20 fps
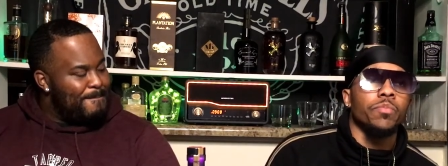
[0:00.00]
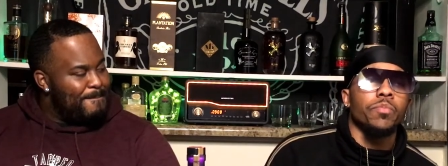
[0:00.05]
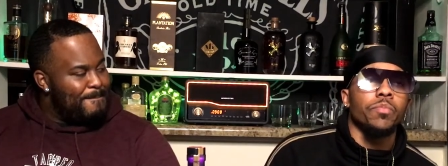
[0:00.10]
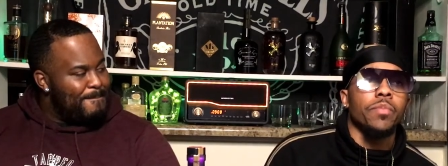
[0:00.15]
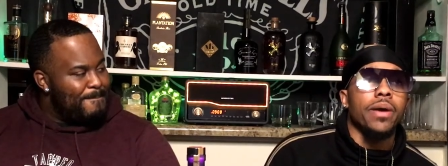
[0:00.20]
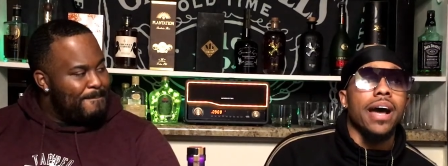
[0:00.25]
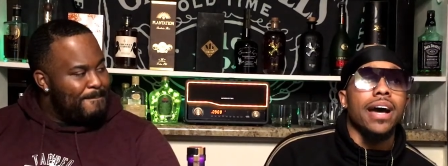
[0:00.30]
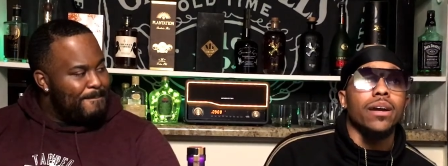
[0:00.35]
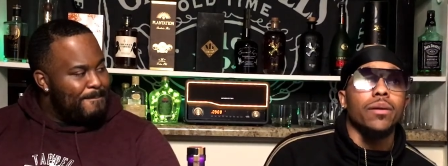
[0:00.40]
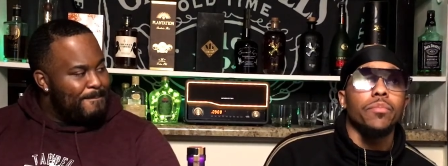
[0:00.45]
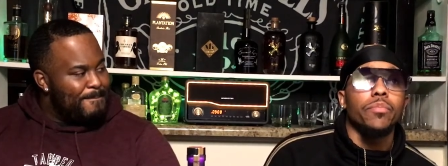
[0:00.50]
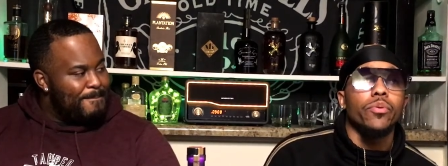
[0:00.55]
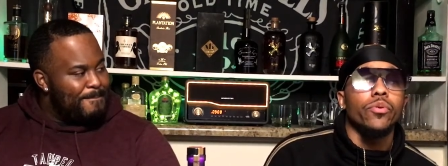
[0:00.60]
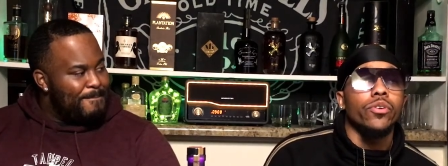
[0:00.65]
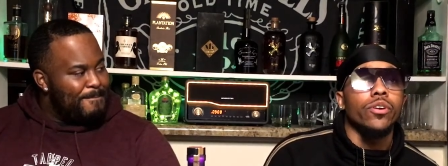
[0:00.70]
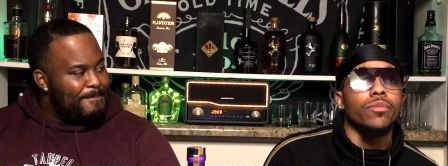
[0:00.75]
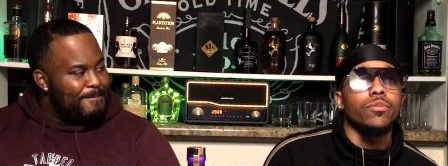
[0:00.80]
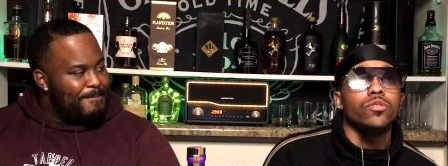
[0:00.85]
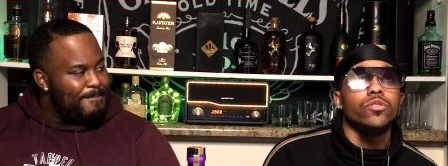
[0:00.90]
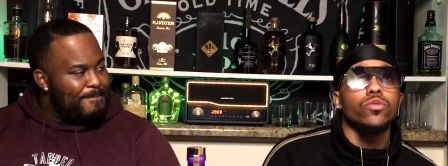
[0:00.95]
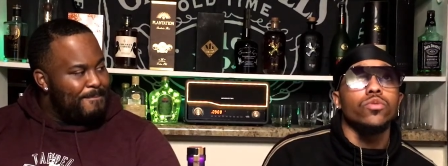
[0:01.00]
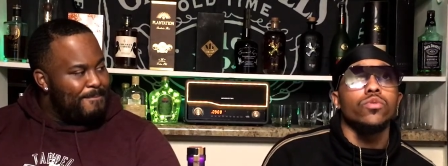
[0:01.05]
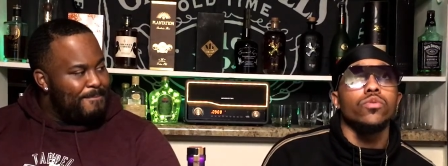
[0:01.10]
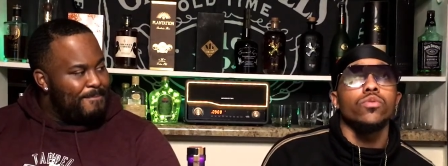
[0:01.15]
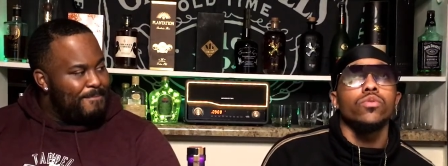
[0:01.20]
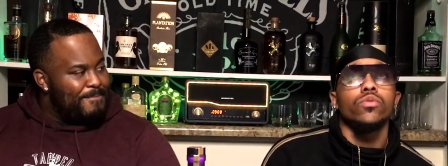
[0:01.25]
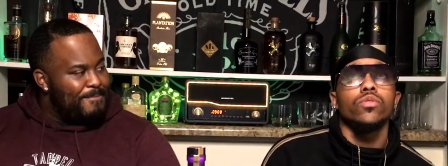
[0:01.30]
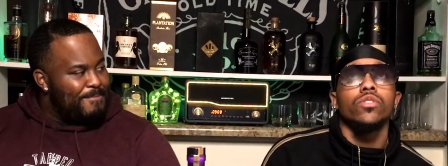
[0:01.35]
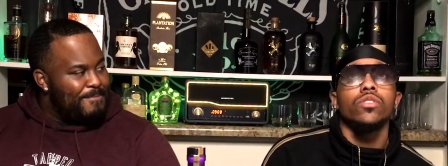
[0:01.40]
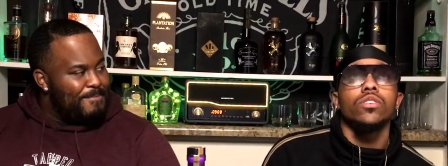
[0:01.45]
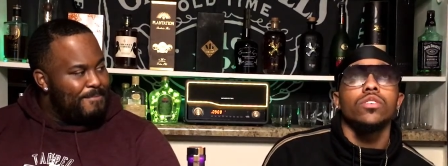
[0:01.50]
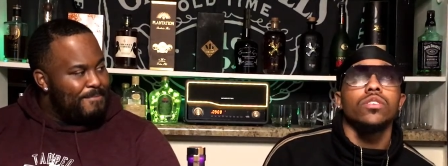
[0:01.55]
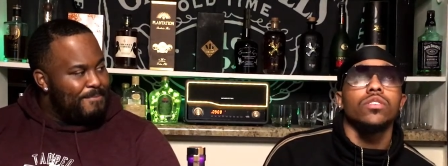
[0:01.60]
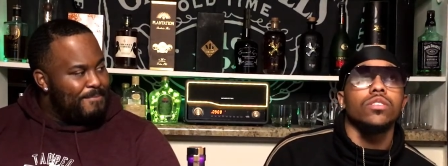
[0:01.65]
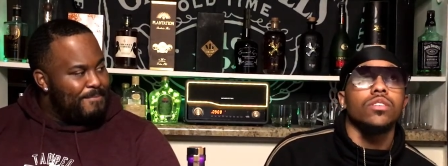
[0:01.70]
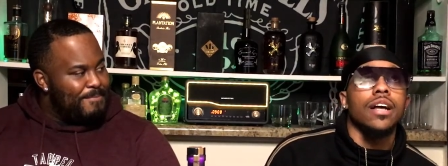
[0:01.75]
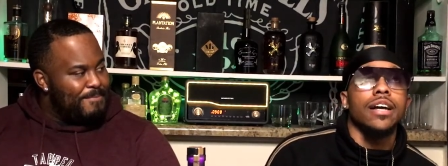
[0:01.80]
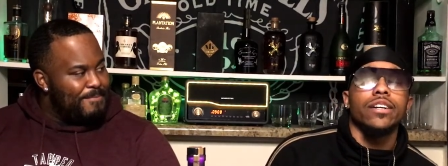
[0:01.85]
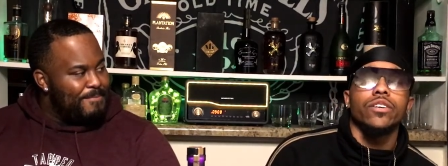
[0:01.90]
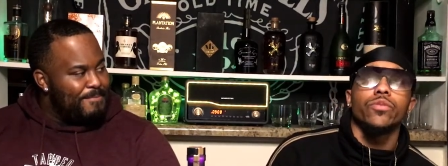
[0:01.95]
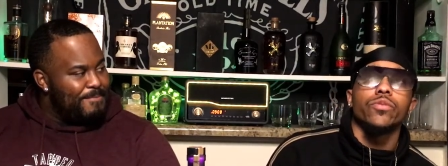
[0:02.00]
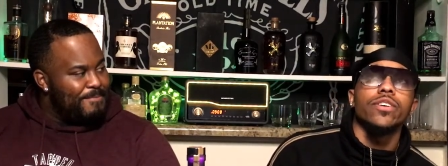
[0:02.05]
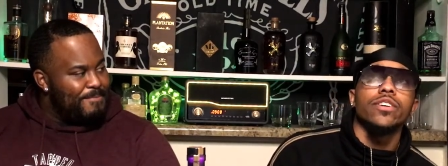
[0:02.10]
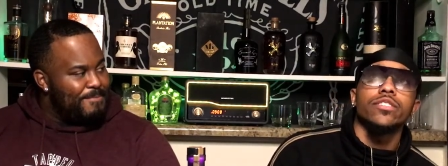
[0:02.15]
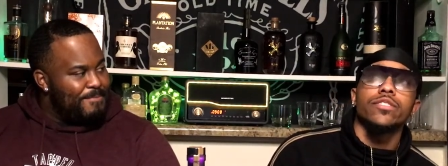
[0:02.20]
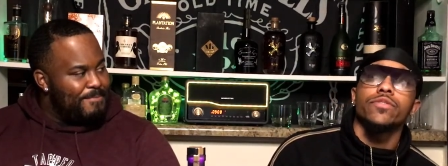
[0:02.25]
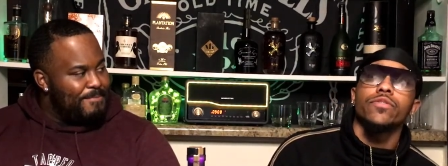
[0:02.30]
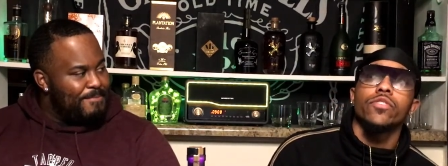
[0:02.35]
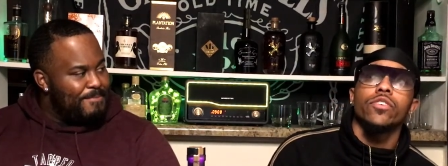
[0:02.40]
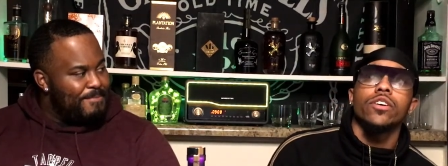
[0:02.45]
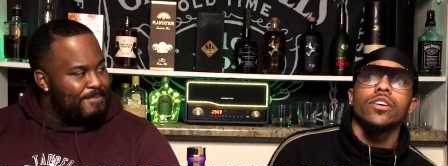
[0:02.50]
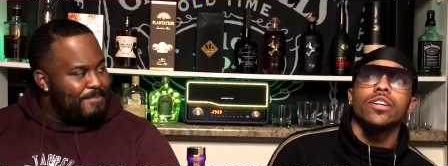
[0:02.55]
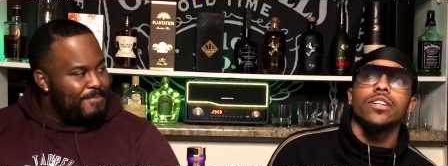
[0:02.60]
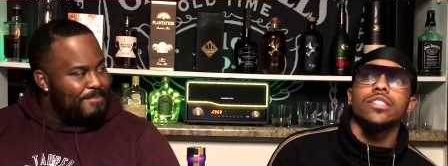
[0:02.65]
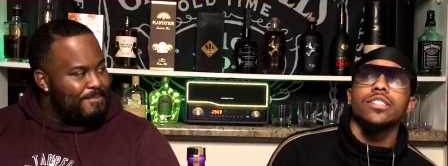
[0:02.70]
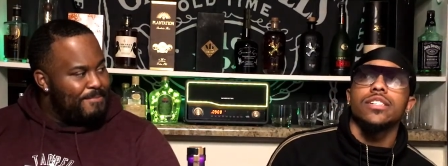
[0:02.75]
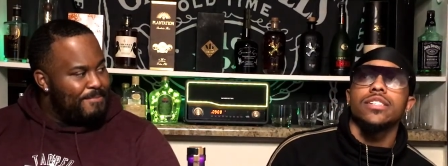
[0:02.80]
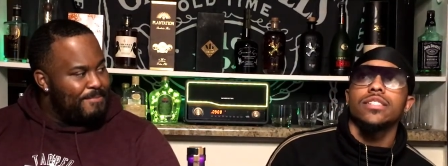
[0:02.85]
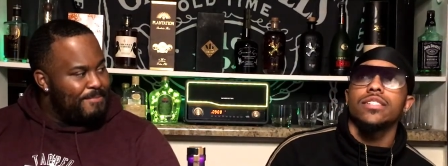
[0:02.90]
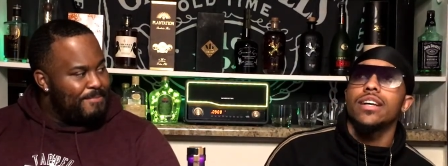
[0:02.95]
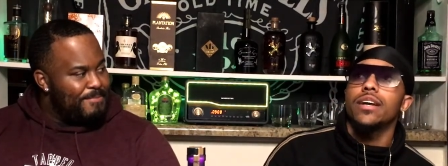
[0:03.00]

Speaker 1: I mean I done pulled up to like the reservoir and just